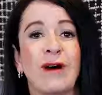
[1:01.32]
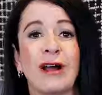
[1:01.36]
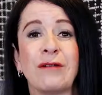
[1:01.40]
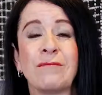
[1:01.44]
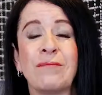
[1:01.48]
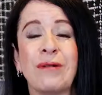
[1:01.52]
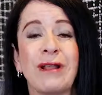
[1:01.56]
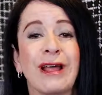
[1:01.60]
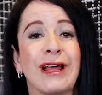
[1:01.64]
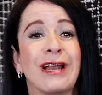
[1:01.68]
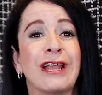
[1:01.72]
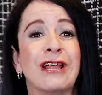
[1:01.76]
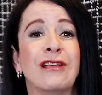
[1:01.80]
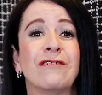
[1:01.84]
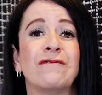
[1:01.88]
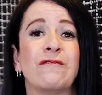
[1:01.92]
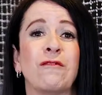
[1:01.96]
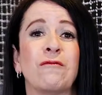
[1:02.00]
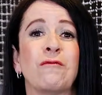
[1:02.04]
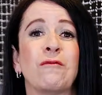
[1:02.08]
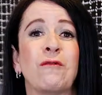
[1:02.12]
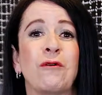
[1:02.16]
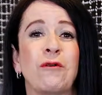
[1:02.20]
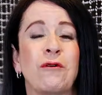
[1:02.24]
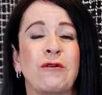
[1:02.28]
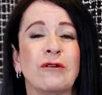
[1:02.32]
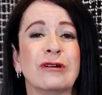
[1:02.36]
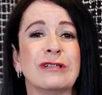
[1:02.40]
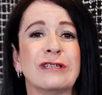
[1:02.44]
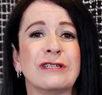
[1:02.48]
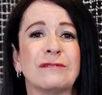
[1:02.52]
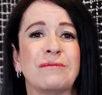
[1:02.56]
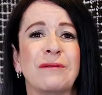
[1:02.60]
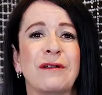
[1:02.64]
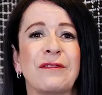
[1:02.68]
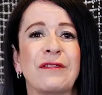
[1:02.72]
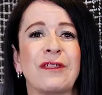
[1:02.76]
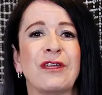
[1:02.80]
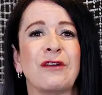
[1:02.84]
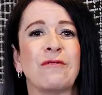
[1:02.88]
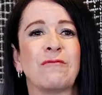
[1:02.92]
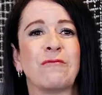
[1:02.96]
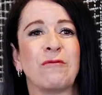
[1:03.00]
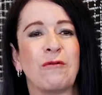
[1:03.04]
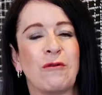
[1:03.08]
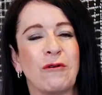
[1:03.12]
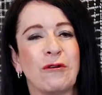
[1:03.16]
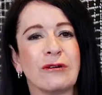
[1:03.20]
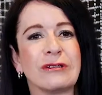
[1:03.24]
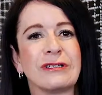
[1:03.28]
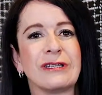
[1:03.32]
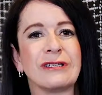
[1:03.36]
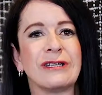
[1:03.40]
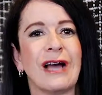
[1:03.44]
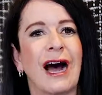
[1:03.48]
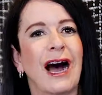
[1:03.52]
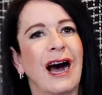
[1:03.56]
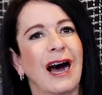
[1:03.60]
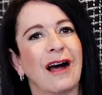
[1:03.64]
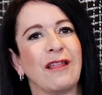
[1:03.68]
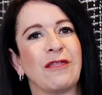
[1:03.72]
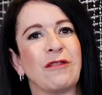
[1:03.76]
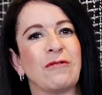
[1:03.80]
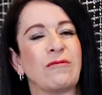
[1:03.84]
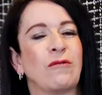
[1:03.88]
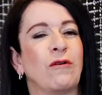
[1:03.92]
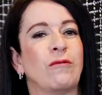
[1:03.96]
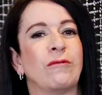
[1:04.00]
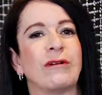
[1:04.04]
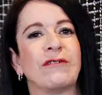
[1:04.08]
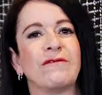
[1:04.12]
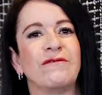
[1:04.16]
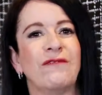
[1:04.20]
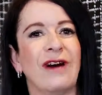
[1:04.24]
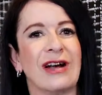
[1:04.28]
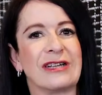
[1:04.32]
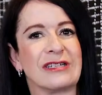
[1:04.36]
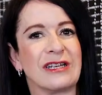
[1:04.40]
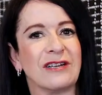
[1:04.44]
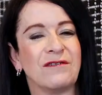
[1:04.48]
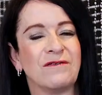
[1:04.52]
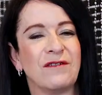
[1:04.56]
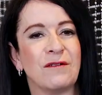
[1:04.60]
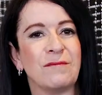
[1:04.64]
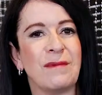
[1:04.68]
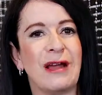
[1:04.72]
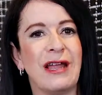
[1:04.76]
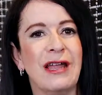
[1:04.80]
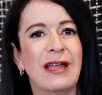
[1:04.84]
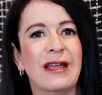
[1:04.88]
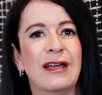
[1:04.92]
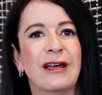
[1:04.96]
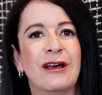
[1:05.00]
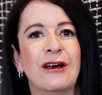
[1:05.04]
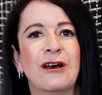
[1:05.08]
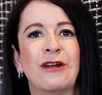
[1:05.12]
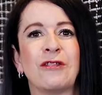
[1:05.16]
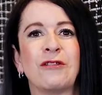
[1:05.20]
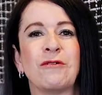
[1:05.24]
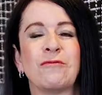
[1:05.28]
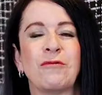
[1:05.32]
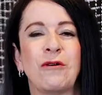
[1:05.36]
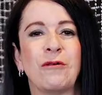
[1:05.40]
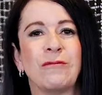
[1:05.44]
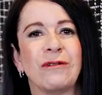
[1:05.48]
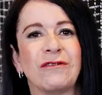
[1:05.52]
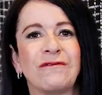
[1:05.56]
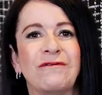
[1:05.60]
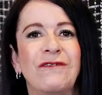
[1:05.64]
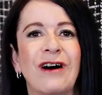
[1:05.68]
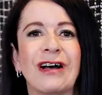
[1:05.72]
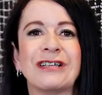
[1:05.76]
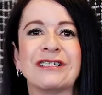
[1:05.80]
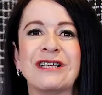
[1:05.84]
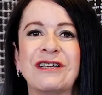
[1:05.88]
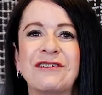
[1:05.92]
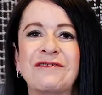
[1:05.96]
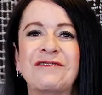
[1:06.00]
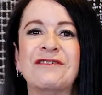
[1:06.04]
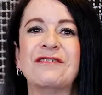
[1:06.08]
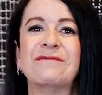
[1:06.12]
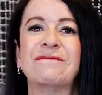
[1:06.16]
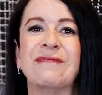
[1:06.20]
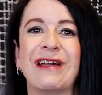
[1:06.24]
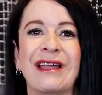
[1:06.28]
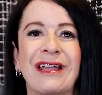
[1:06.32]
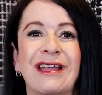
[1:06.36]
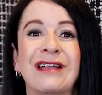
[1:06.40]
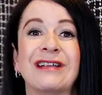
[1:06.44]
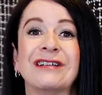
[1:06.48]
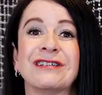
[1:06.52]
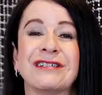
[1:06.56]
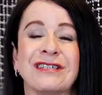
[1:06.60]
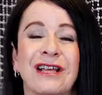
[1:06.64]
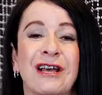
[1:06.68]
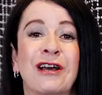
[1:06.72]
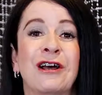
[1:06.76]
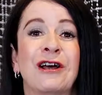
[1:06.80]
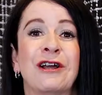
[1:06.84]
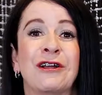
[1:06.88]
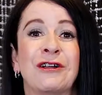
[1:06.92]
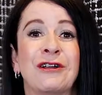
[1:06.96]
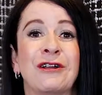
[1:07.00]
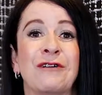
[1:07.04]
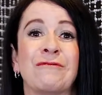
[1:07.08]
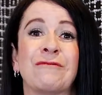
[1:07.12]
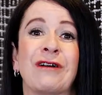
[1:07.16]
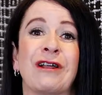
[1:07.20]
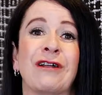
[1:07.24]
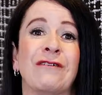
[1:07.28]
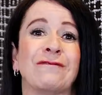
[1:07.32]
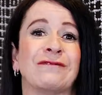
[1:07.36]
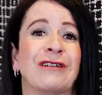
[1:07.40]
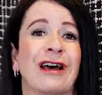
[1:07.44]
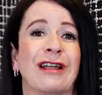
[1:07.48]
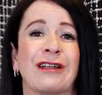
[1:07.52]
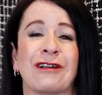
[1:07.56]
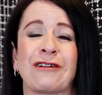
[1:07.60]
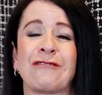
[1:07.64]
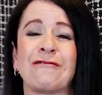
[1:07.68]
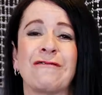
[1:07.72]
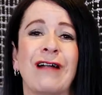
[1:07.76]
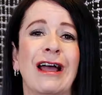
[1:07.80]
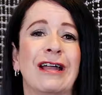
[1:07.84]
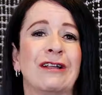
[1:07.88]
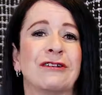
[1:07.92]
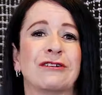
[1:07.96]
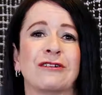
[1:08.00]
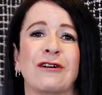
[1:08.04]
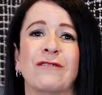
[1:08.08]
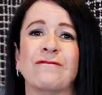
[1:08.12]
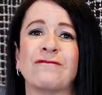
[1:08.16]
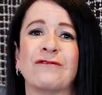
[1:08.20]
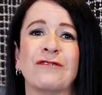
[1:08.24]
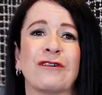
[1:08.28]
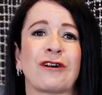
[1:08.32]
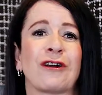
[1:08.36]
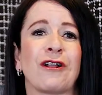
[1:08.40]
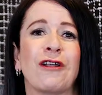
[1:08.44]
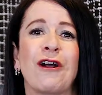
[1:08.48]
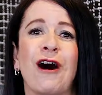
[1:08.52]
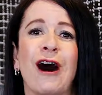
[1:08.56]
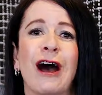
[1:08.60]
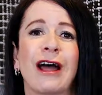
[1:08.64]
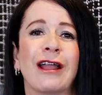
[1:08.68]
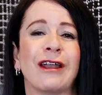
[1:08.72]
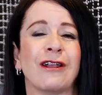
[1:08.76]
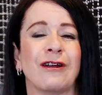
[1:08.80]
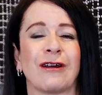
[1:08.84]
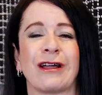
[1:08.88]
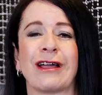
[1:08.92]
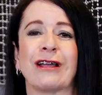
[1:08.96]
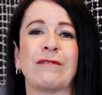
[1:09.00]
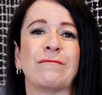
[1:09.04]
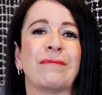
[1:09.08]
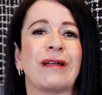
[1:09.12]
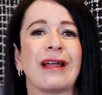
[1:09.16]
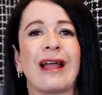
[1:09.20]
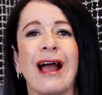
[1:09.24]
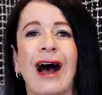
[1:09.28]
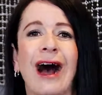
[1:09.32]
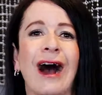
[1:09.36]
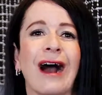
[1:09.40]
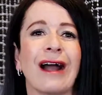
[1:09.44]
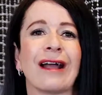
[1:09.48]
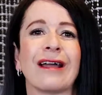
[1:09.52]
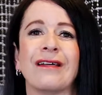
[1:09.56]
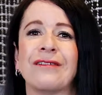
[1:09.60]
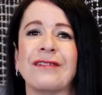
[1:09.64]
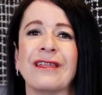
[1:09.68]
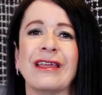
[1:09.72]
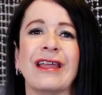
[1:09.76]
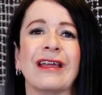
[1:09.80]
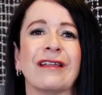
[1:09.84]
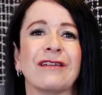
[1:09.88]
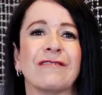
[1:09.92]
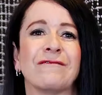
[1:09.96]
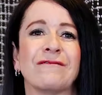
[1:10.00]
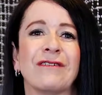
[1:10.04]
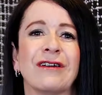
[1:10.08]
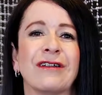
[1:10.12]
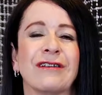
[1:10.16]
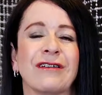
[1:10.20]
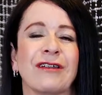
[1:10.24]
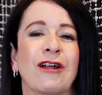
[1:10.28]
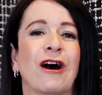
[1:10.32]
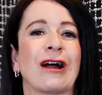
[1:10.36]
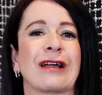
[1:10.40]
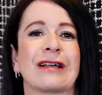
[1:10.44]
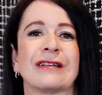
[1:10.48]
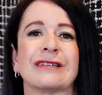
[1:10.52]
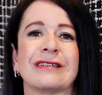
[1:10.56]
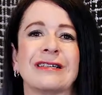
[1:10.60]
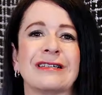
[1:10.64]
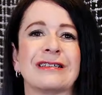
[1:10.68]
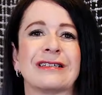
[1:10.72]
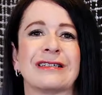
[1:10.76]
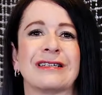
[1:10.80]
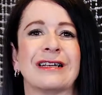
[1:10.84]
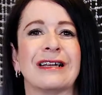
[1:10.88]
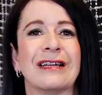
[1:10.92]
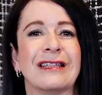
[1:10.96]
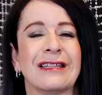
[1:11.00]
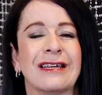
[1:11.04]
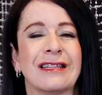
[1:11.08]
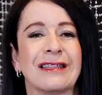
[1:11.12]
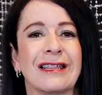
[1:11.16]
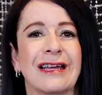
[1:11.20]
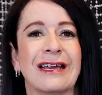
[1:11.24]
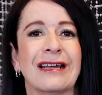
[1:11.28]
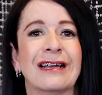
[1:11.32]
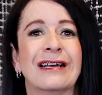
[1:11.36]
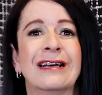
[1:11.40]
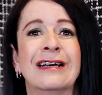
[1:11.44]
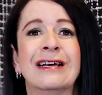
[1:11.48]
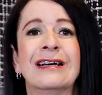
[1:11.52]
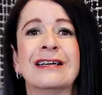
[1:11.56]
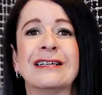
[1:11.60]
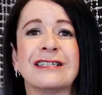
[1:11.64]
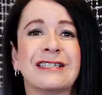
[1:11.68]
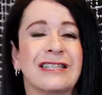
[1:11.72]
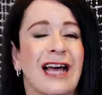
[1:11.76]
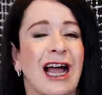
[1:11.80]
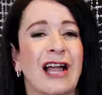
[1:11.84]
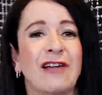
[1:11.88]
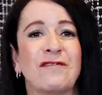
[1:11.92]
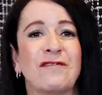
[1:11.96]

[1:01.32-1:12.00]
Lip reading: I've won plenty of awards, but the awards aren't the warm and fuzzy for me. The warm and fuzzy for me is, you know, when I've done a great job for a client and I get a big hug at the end of it and I can just see that they're